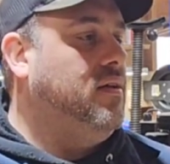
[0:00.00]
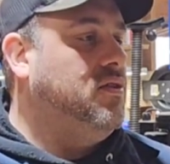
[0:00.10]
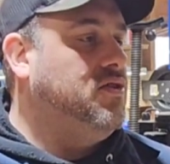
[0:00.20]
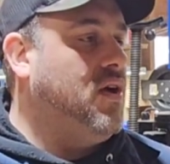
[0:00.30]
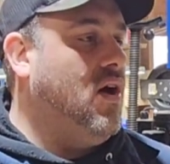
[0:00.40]

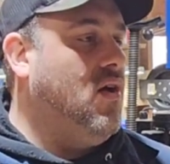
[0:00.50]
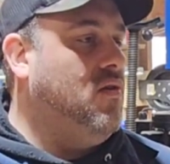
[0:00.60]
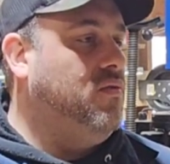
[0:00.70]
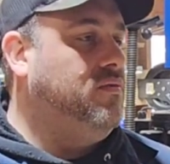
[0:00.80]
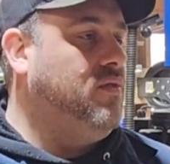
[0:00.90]

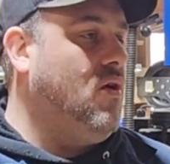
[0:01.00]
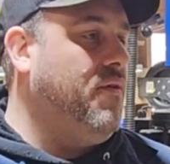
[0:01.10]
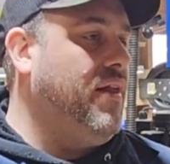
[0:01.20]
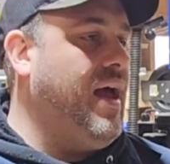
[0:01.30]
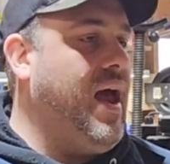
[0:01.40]
So
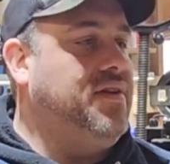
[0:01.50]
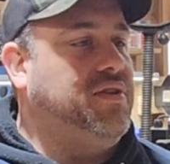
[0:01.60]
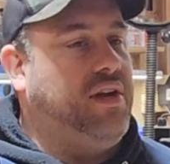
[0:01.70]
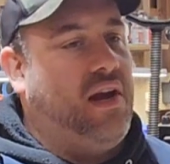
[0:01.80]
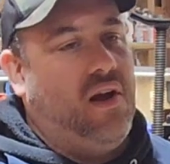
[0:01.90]
over the
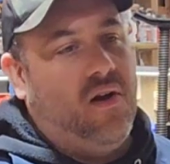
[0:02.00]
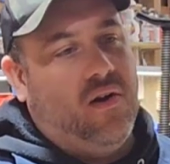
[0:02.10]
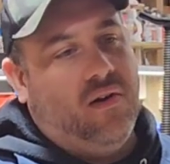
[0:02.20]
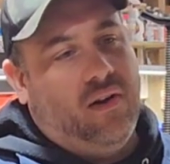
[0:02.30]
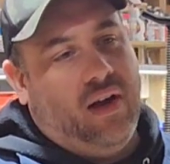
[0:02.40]
last
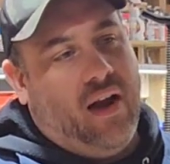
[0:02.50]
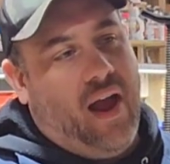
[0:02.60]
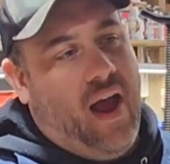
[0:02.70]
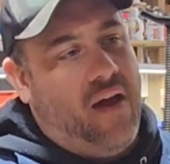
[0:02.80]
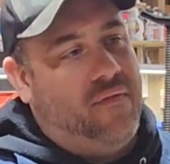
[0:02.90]
year and a
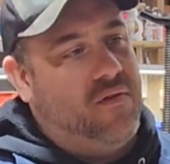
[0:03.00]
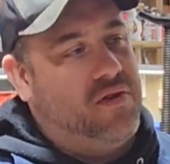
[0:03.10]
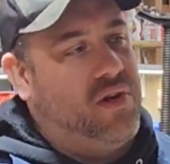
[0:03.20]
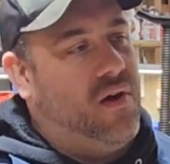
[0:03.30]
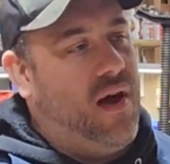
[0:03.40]
half or
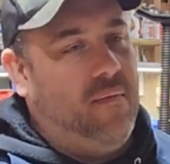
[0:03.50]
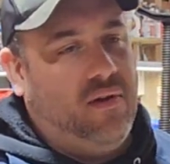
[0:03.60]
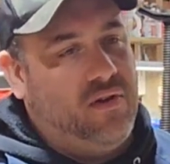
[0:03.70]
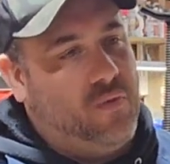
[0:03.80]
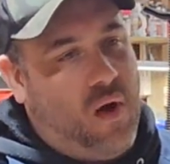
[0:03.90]
so, I've
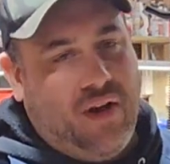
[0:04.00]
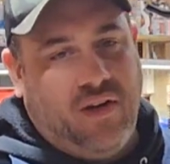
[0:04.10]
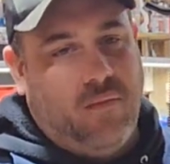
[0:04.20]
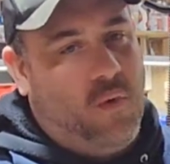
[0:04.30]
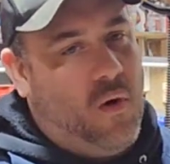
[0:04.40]
been just
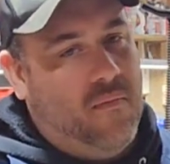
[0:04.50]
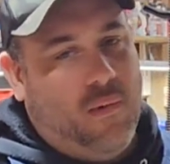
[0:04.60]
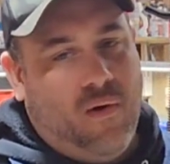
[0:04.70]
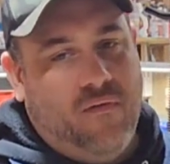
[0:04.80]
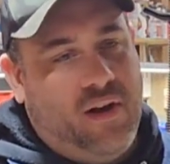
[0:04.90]
watching more and
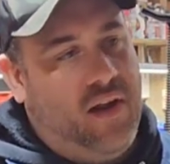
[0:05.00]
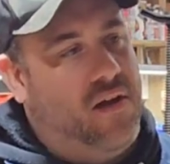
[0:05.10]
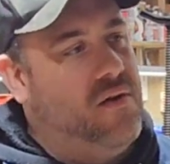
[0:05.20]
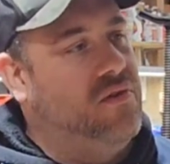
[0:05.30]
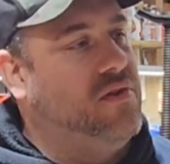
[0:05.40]
more
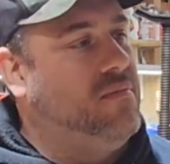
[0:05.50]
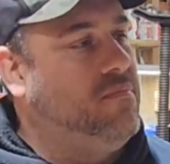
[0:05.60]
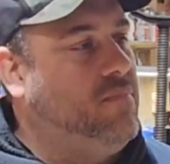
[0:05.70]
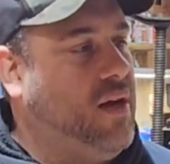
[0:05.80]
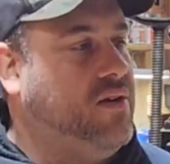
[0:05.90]
videos
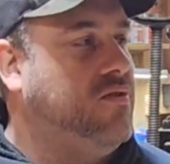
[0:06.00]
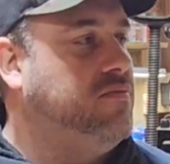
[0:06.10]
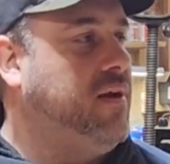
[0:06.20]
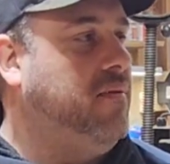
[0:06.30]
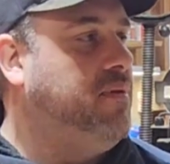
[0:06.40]
and pictures
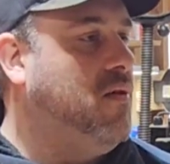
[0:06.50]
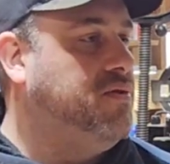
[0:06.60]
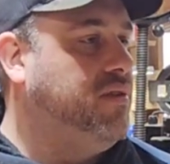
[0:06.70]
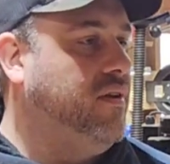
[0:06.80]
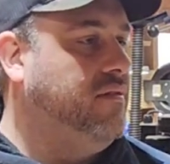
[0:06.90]
being
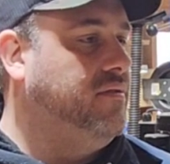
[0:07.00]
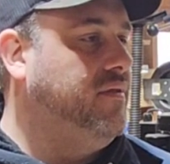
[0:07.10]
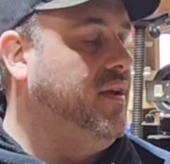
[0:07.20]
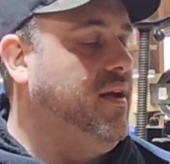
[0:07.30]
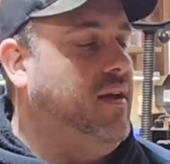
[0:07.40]
posted of
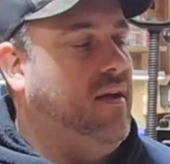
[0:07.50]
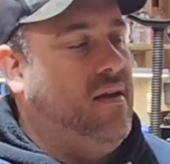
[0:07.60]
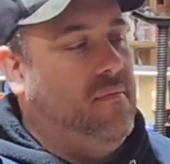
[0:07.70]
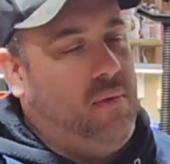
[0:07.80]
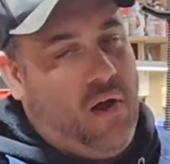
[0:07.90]

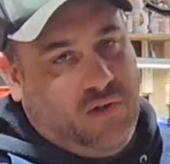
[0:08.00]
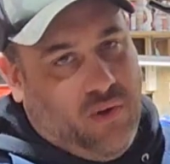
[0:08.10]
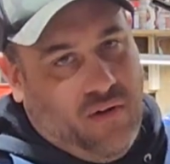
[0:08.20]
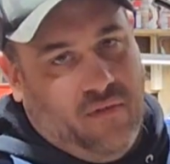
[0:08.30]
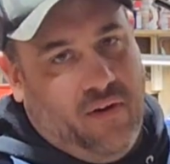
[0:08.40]
ball
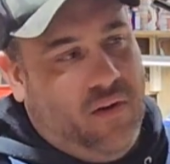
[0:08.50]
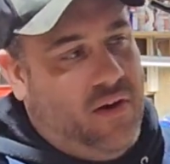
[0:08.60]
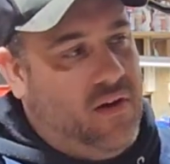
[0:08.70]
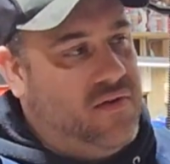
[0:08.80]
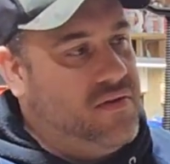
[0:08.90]
joint
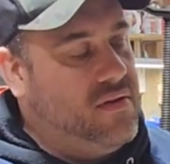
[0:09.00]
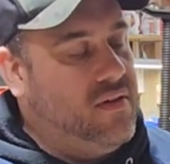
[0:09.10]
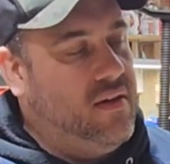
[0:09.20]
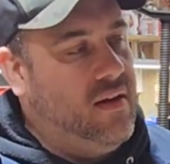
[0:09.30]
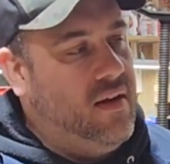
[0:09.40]
failures.
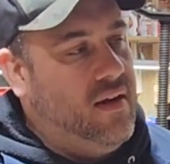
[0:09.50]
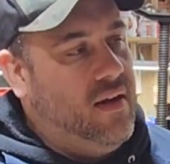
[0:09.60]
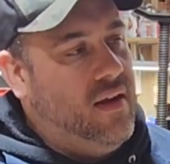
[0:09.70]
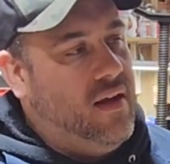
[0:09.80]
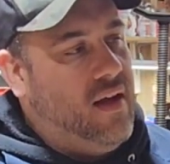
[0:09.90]

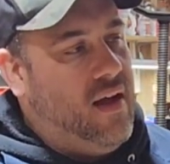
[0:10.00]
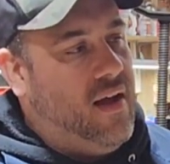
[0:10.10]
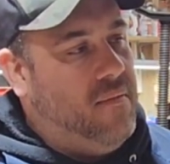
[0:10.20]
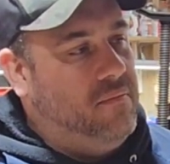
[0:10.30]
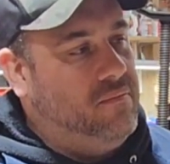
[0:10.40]

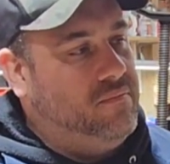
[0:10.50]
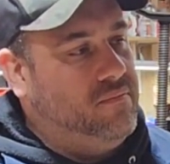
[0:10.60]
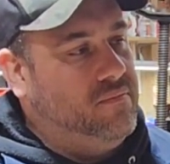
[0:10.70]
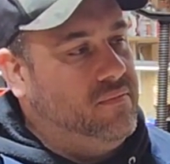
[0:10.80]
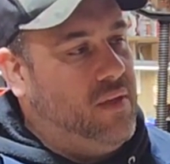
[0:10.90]
And
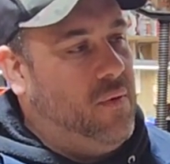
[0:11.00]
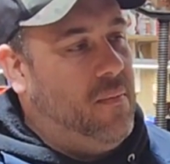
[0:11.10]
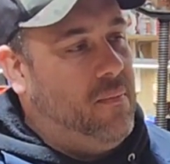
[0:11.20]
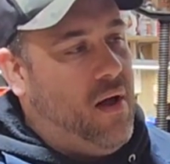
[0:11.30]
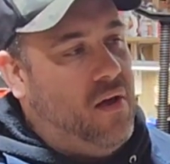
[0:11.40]
when
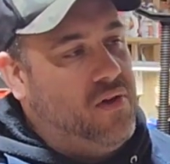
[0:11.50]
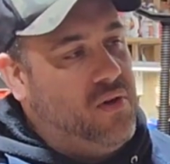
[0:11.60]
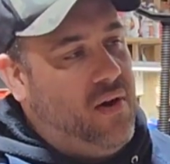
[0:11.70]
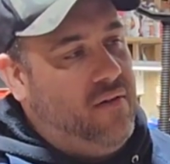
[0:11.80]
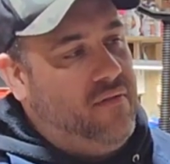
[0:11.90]
a ball
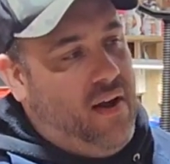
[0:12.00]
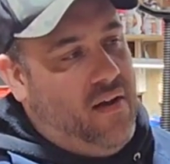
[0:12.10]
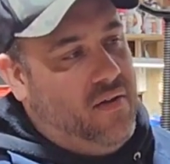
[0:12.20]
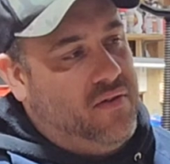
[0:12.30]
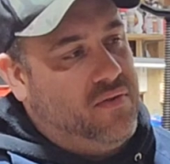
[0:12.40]
joint
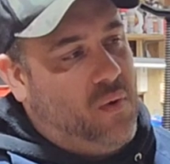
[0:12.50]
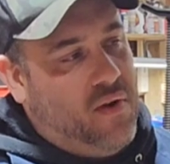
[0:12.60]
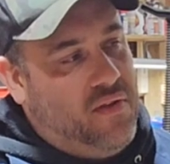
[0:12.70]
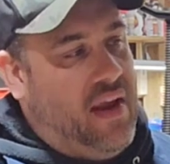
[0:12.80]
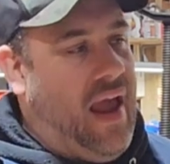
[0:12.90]
fails,
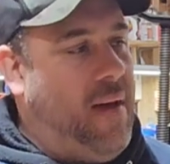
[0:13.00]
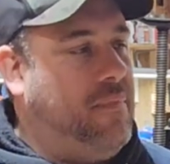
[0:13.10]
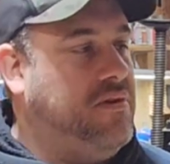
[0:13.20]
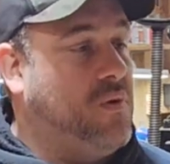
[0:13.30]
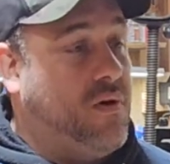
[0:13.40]
one thing
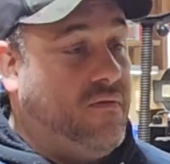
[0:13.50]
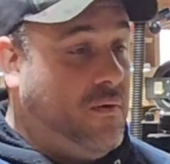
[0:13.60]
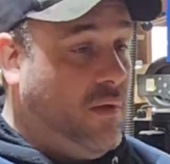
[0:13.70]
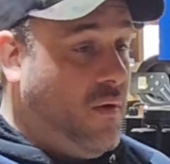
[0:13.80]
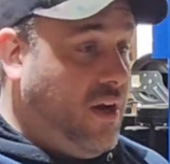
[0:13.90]
happens, or if
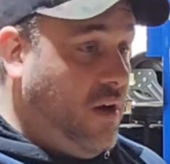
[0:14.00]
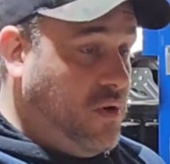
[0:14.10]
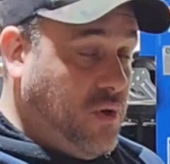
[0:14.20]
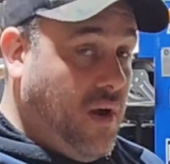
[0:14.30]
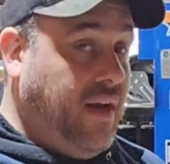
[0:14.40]
you blow a
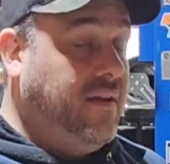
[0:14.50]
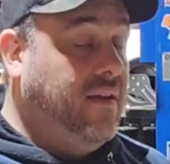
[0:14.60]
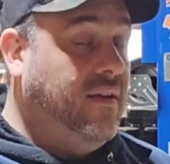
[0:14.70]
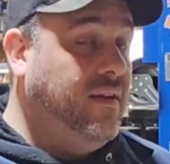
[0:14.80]
U-joint